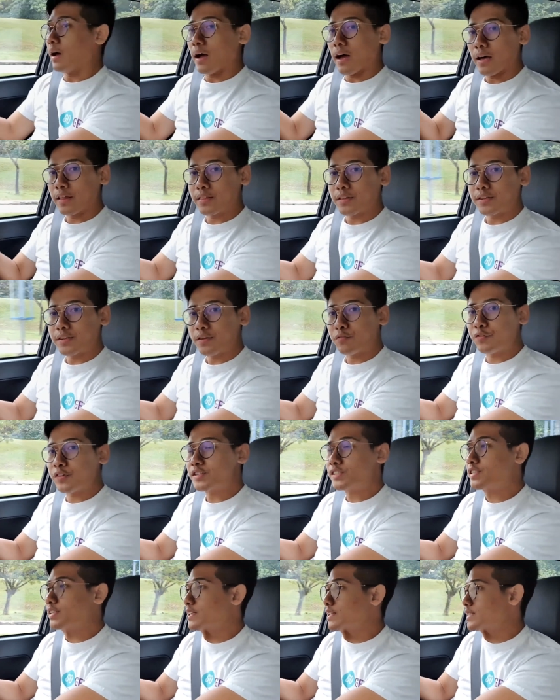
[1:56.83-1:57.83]
Other
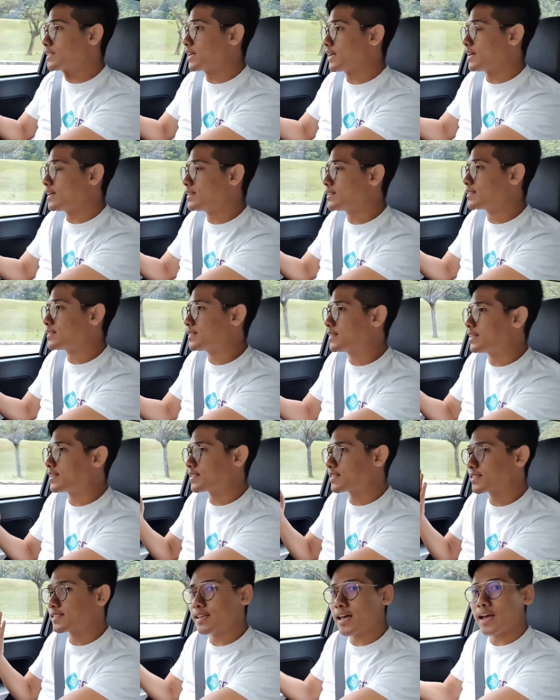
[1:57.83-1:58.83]
differences is the
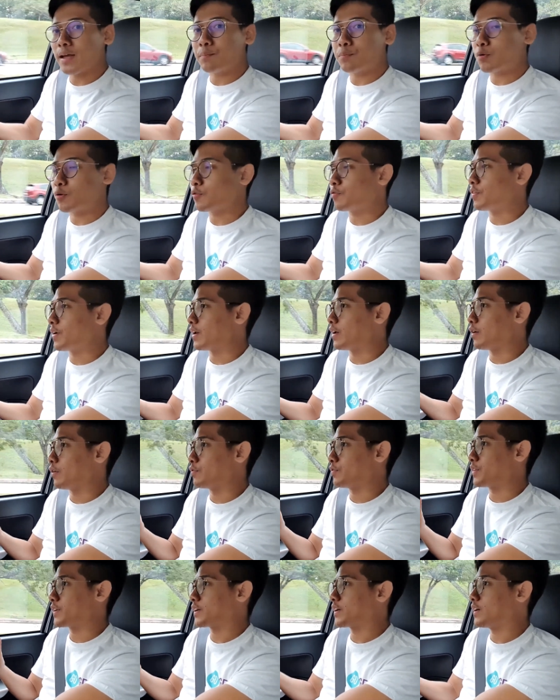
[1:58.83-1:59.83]
side profile of
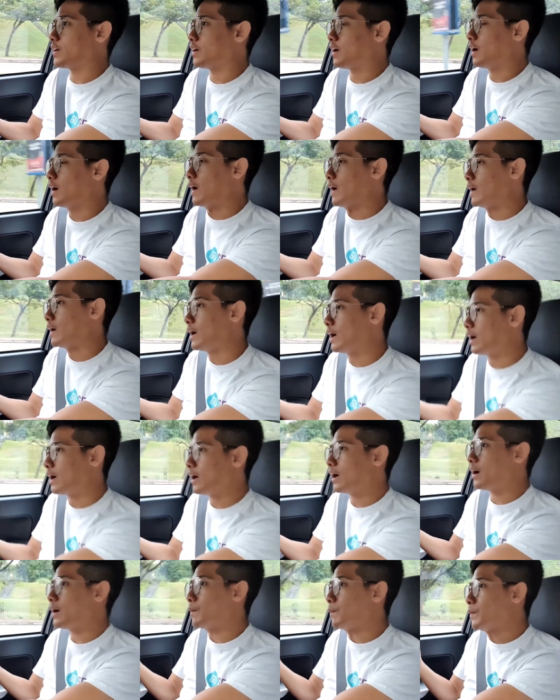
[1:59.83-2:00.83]
the car.
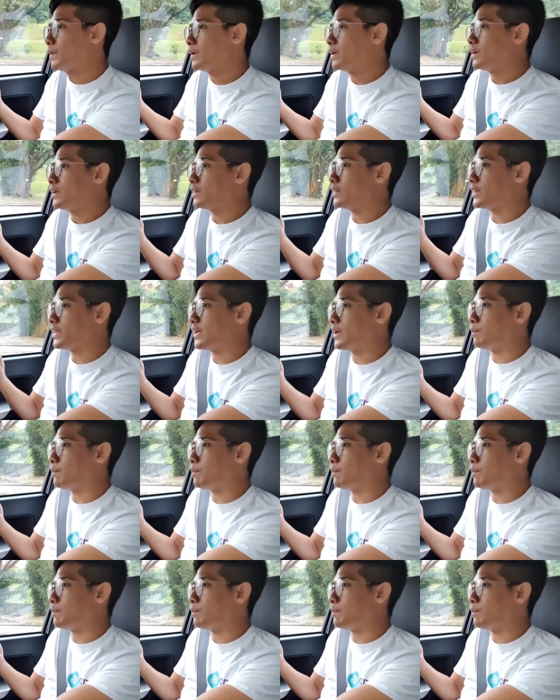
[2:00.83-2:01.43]
The